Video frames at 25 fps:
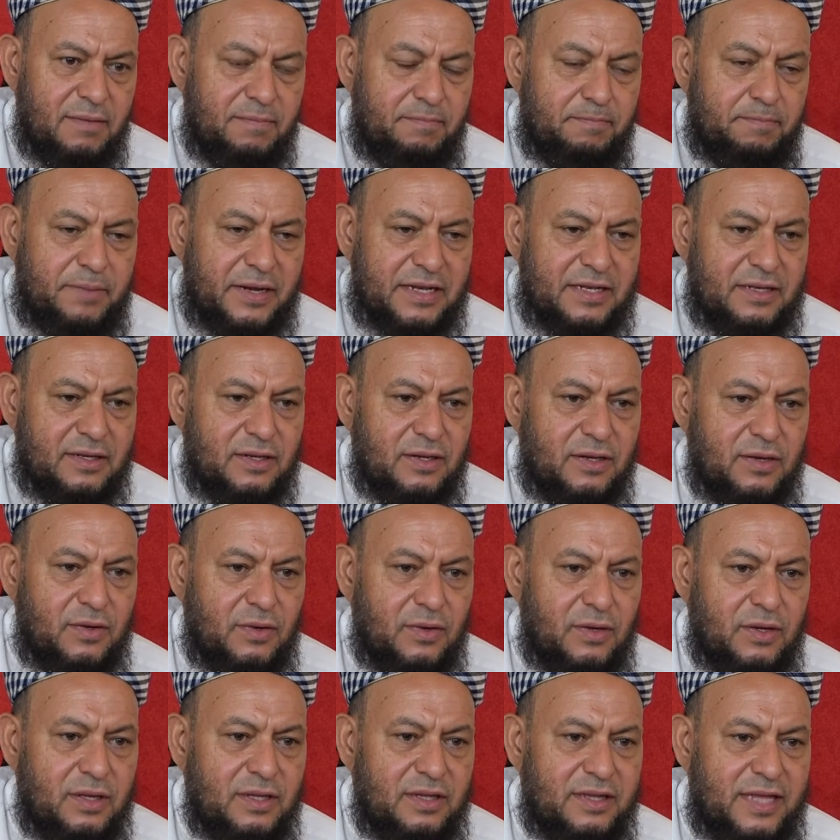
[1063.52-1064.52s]
but
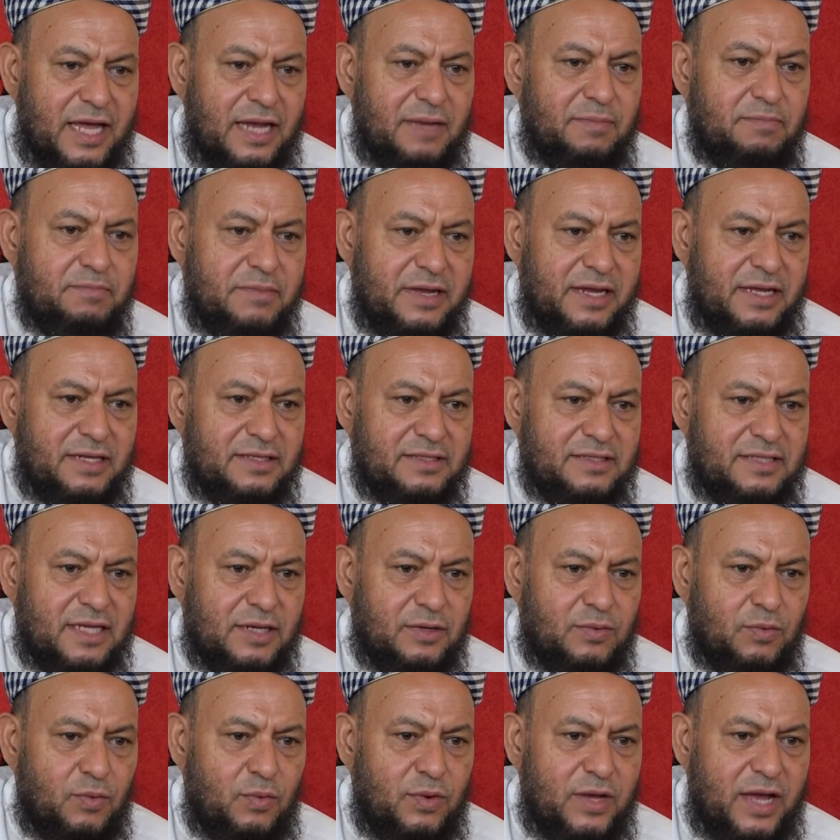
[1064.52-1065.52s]
that means
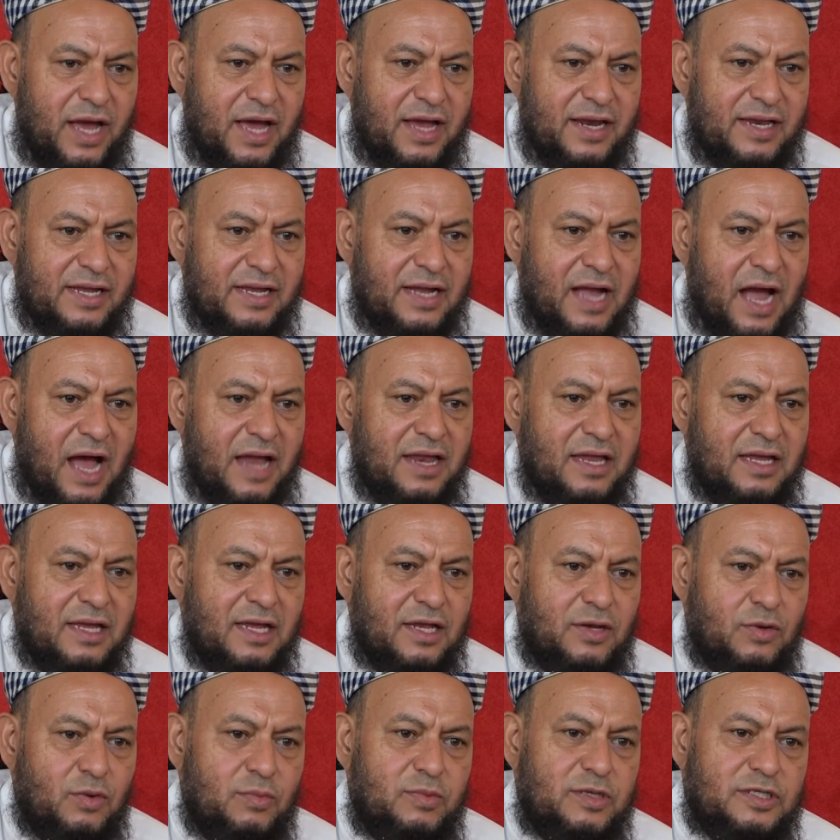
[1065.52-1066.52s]
that we are regarding
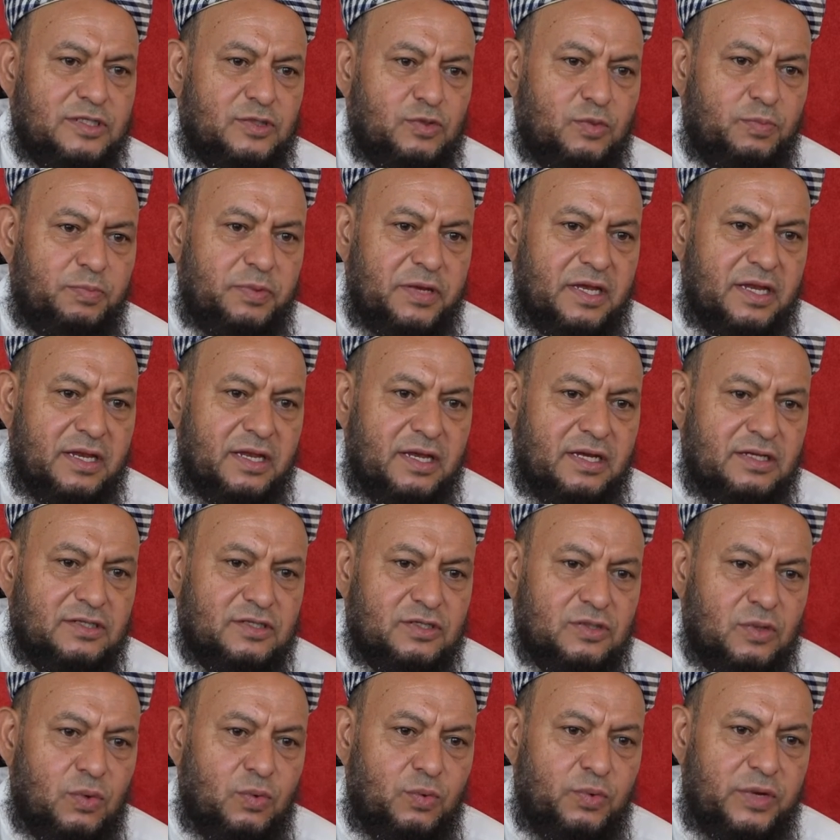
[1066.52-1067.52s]
it to be superior,
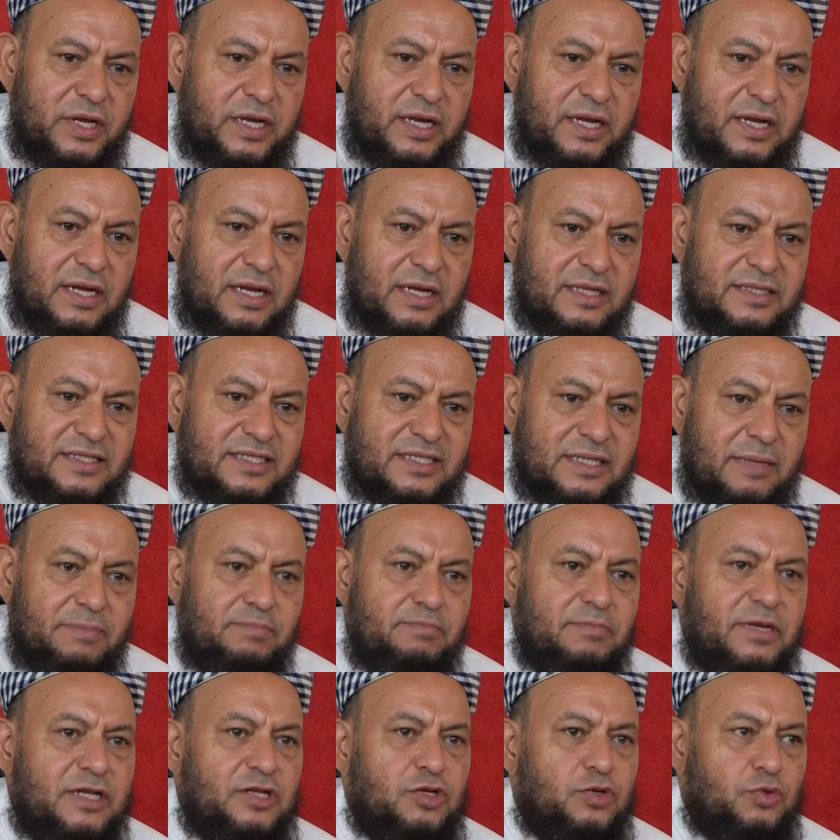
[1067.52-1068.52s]
so we
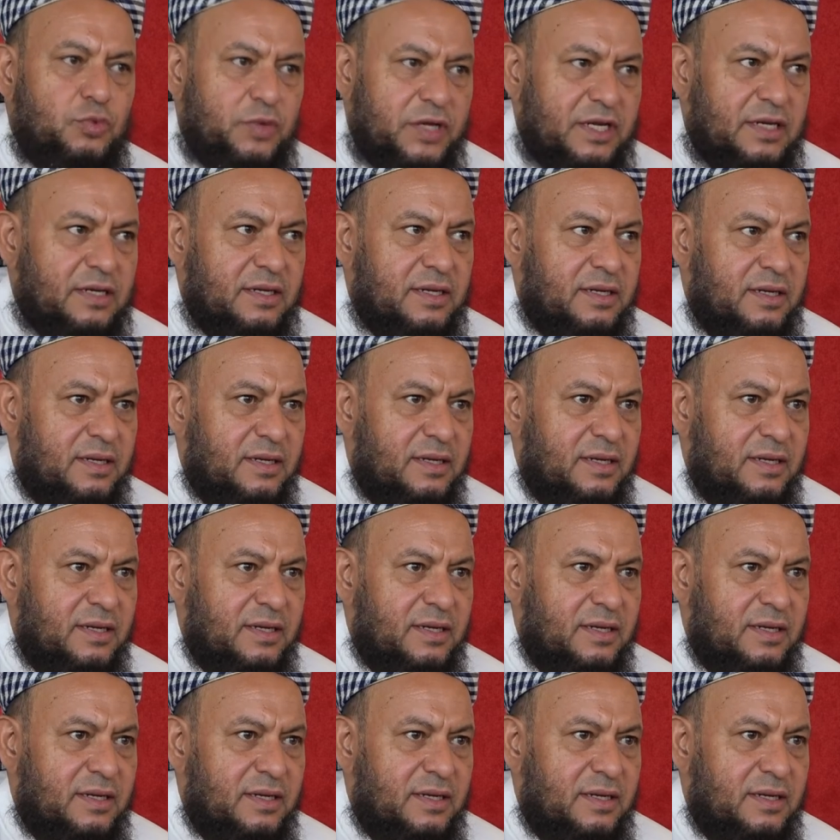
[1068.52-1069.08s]
submit to it.